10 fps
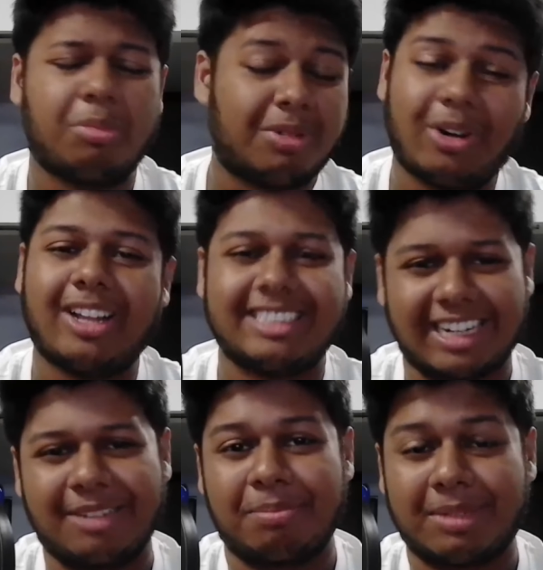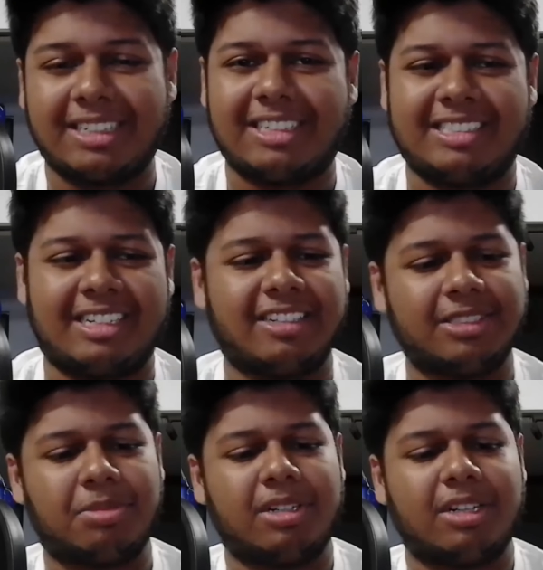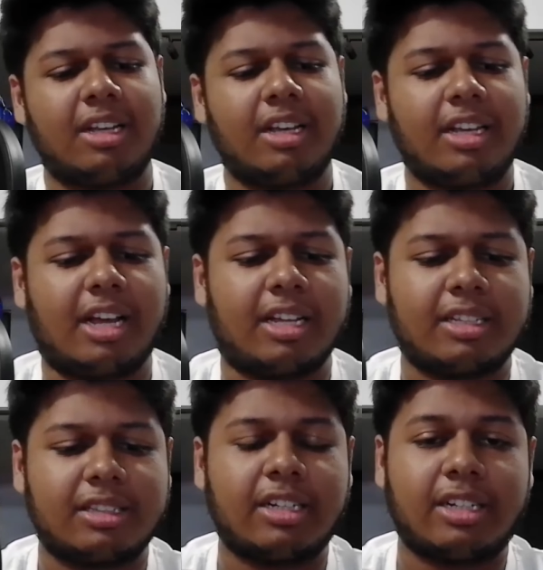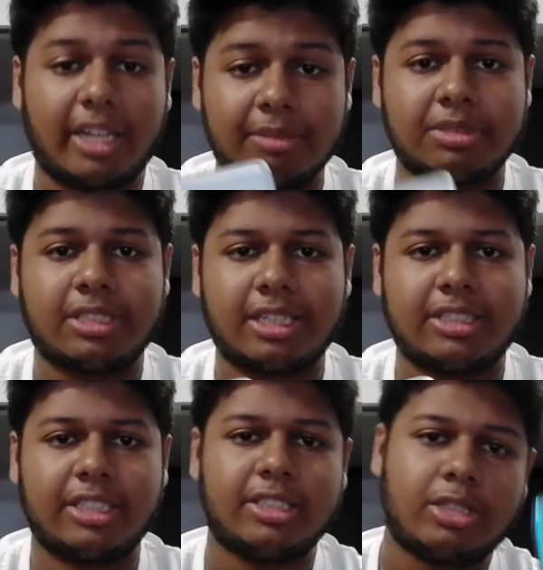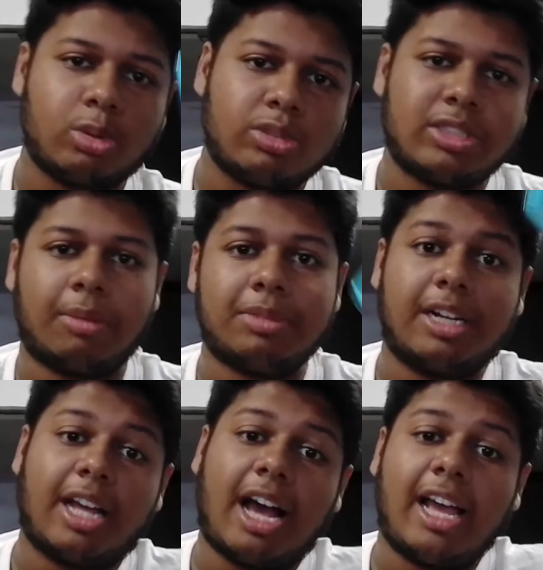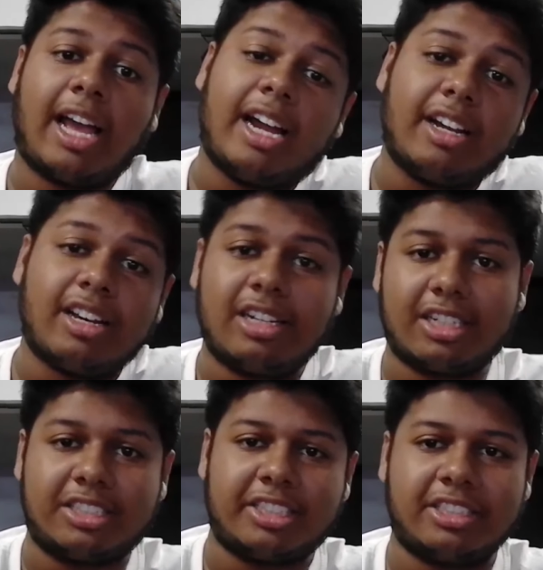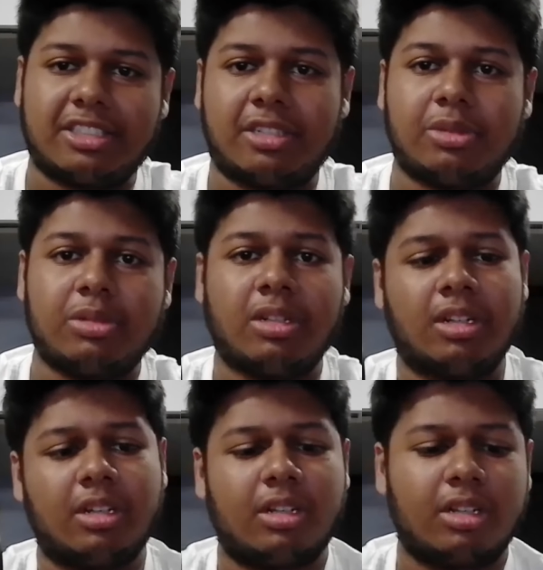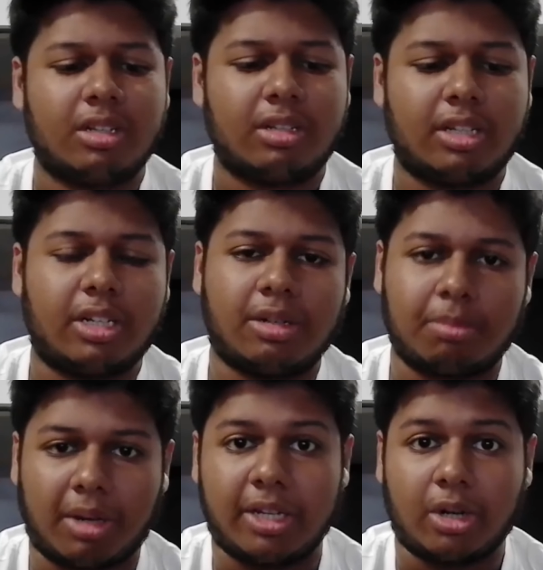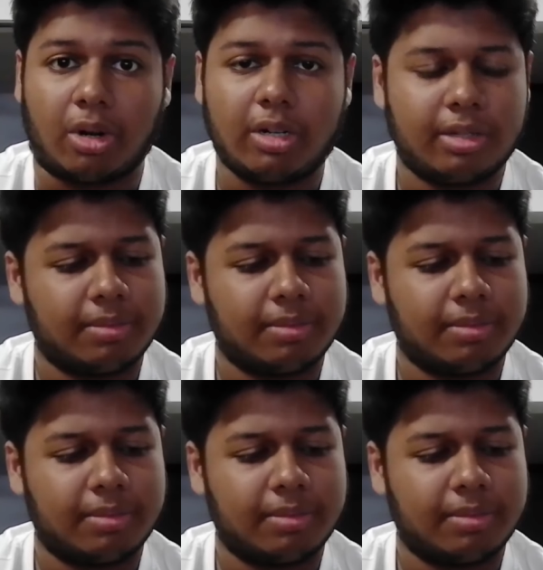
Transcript: Not exactly misunderstandings, but yeah, the names did change into some that I had earlier changed into in my Nord.